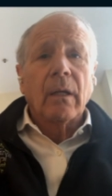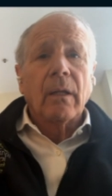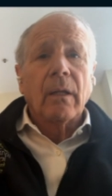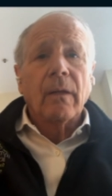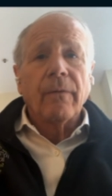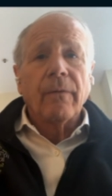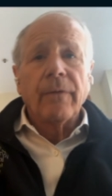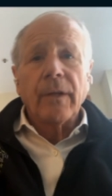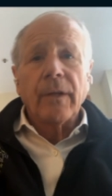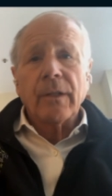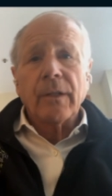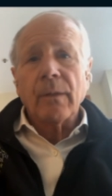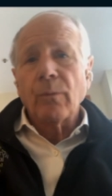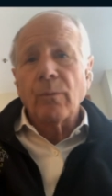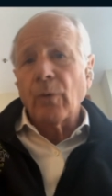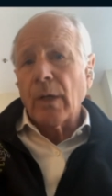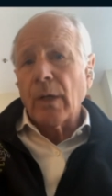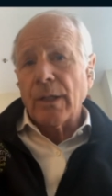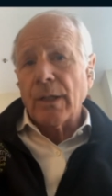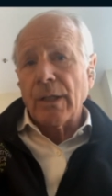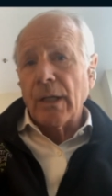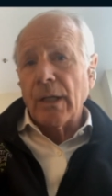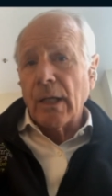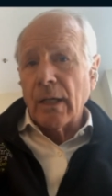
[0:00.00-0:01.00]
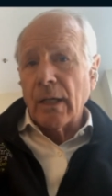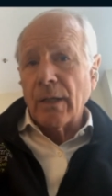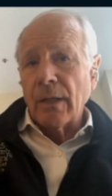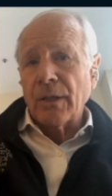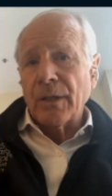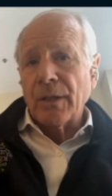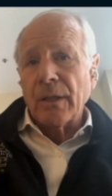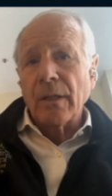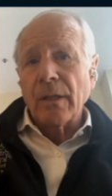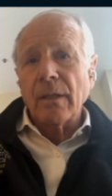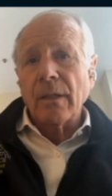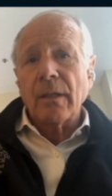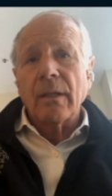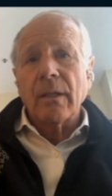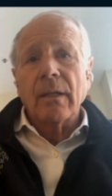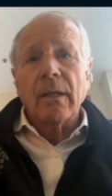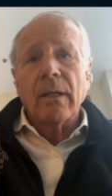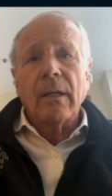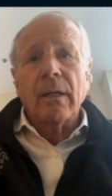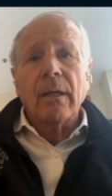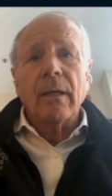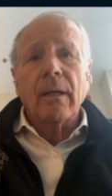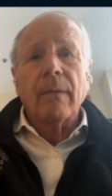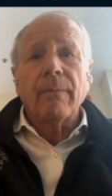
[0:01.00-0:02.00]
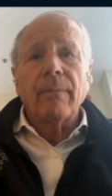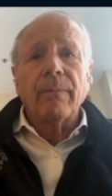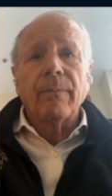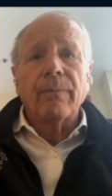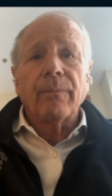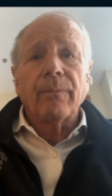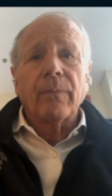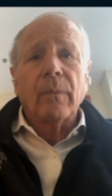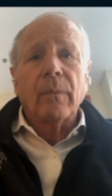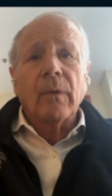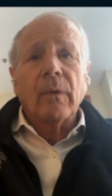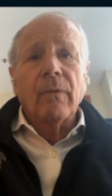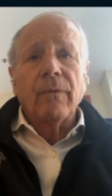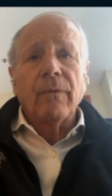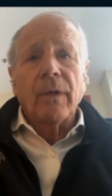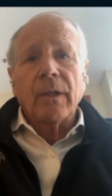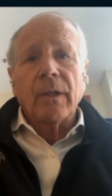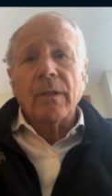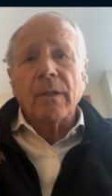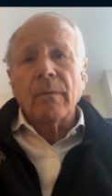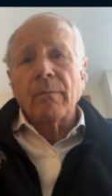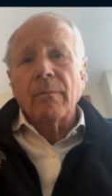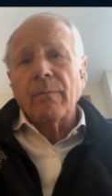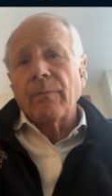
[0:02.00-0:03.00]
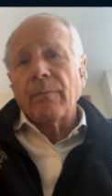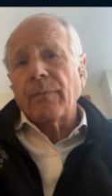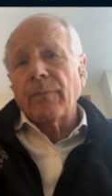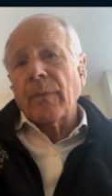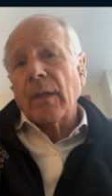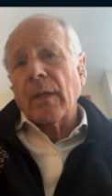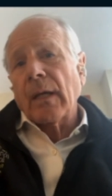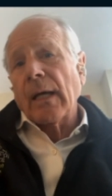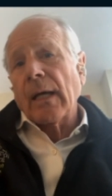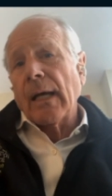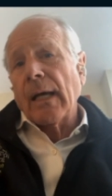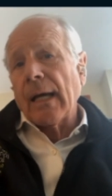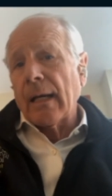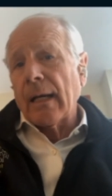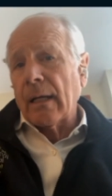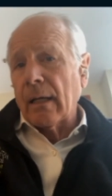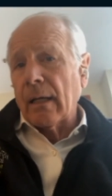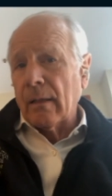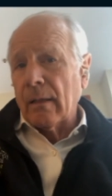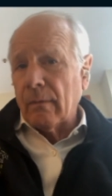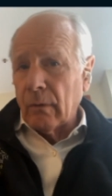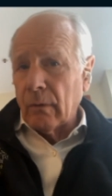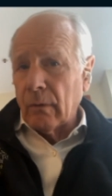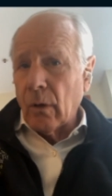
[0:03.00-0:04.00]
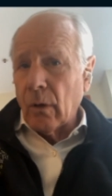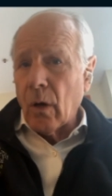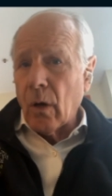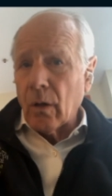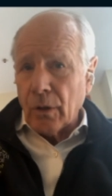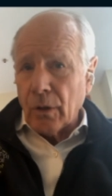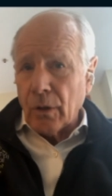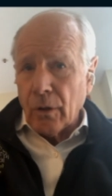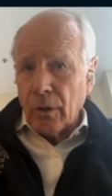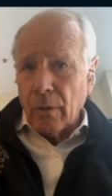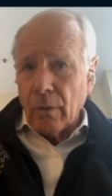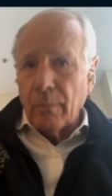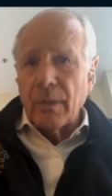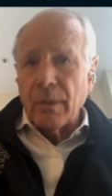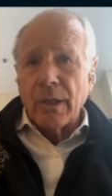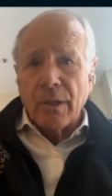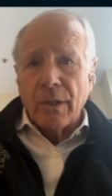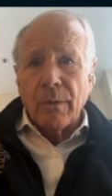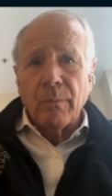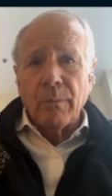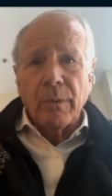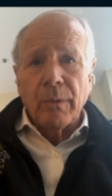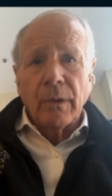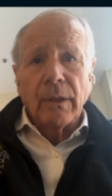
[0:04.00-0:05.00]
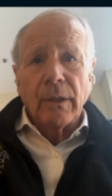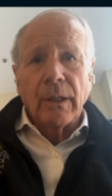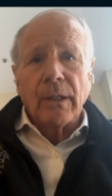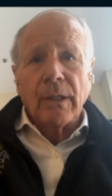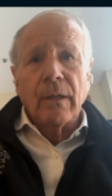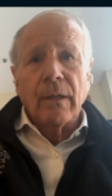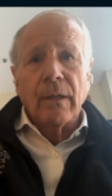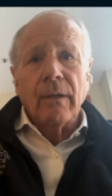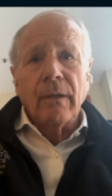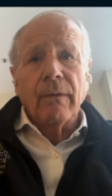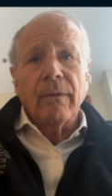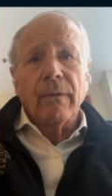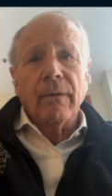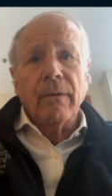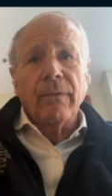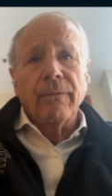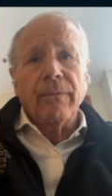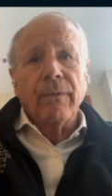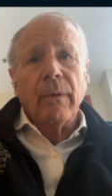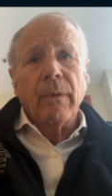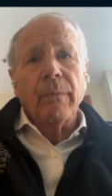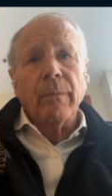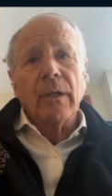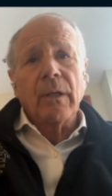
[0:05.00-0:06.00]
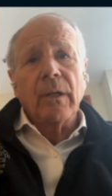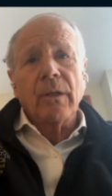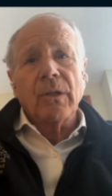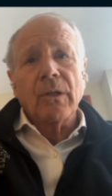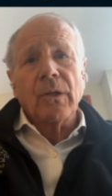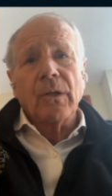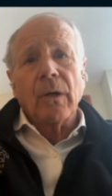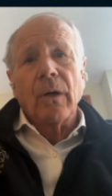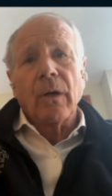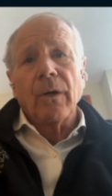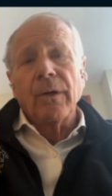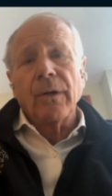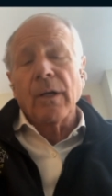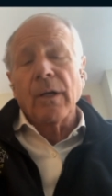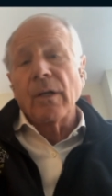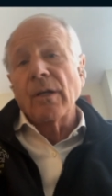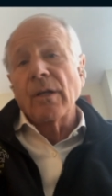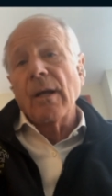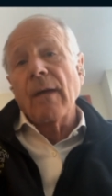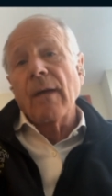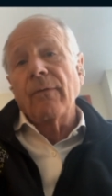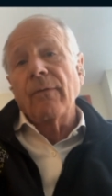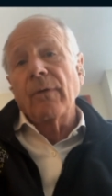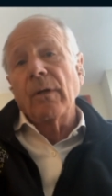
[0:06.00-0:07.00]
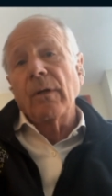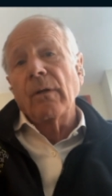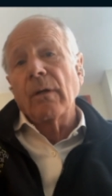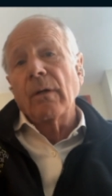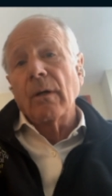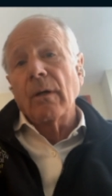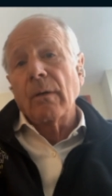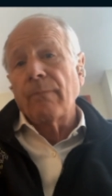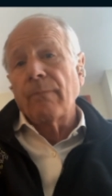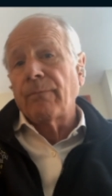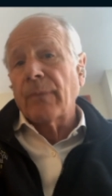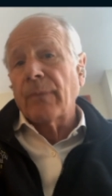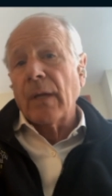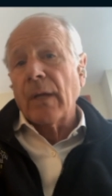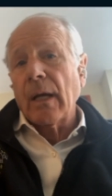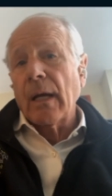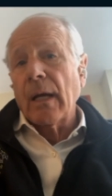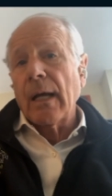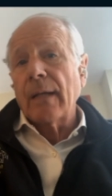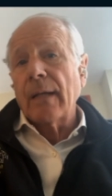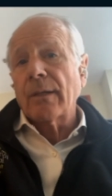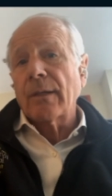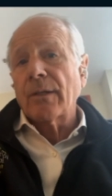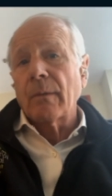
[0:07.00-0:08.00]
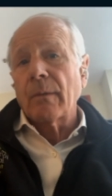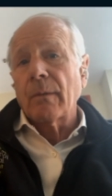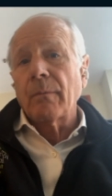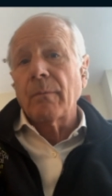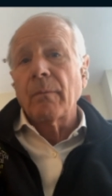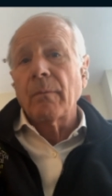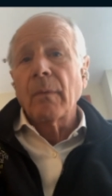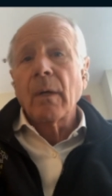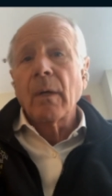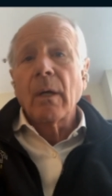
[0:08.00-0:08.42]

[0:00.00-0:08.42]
The victim wasn't innocent. Um, the victim had a long-term disability uh, from the assault, and David uh, had some